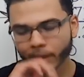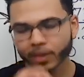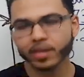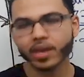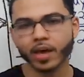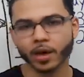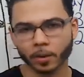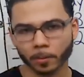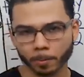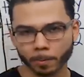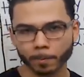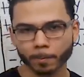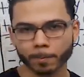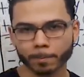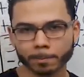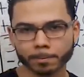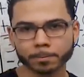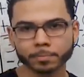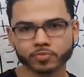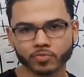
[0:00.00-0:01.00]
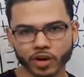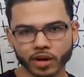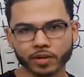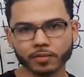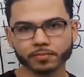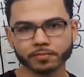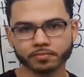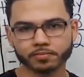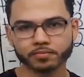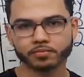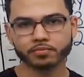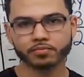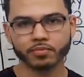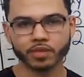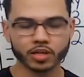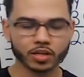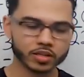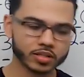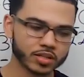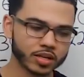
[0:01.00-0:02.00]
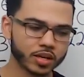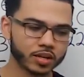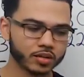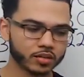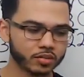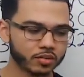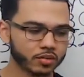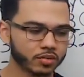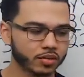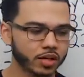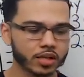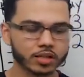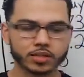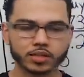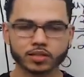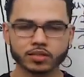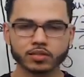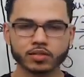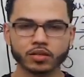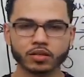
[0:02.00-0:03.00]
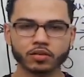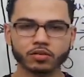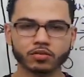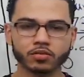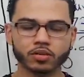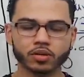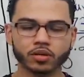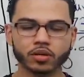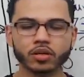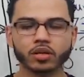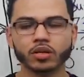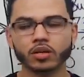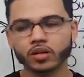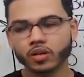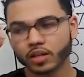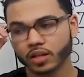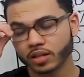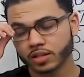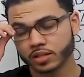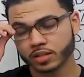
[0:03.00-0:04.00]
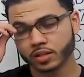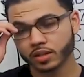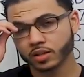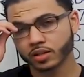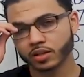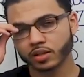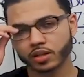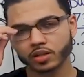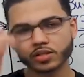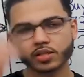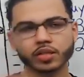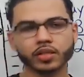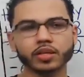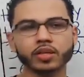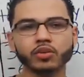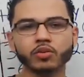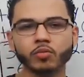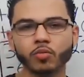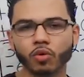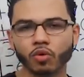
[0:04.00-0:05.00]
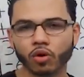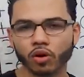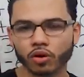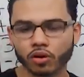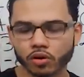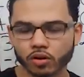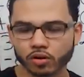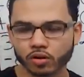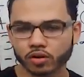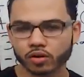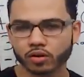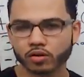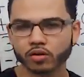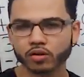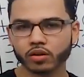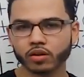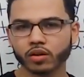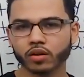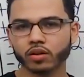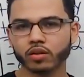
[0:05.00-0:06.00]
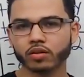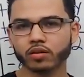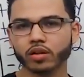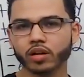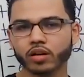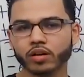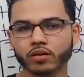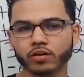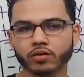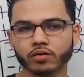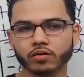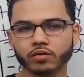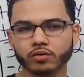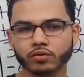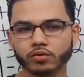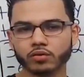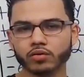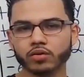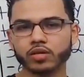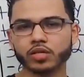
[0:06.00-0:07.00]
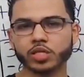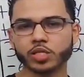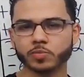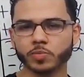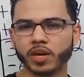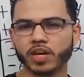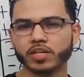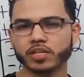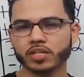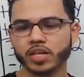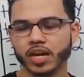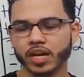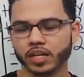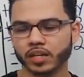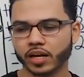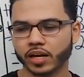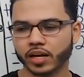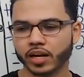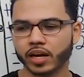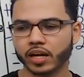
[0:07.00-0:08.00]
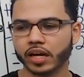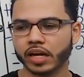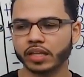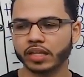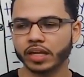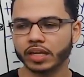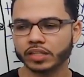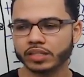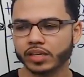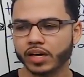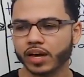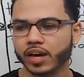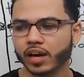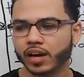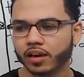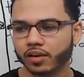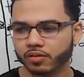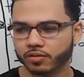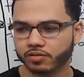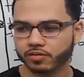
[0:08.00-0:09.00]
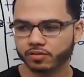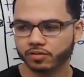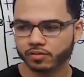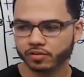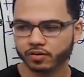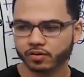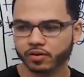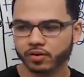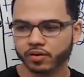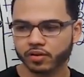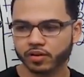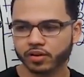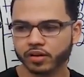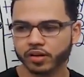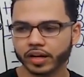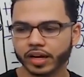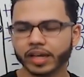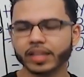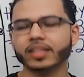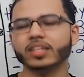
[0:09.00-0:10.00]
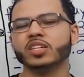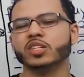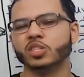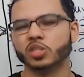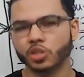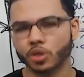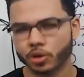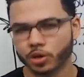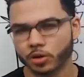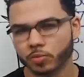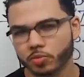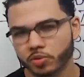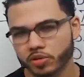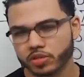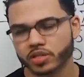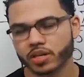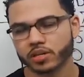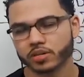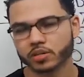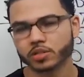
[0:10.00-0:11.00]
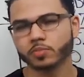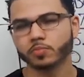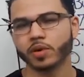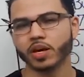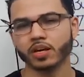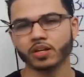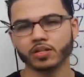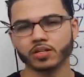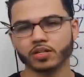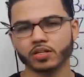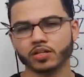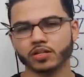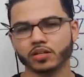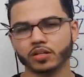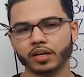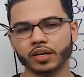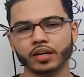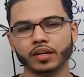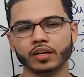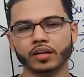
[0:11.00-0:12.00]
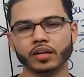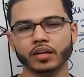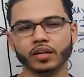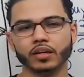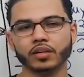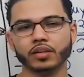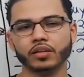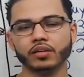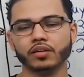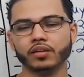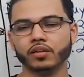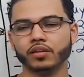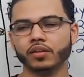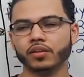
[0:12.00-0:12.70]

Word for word: Yeah, right? Because that's, you know, it's a little more than the space that I like. I like to have at least 30% space in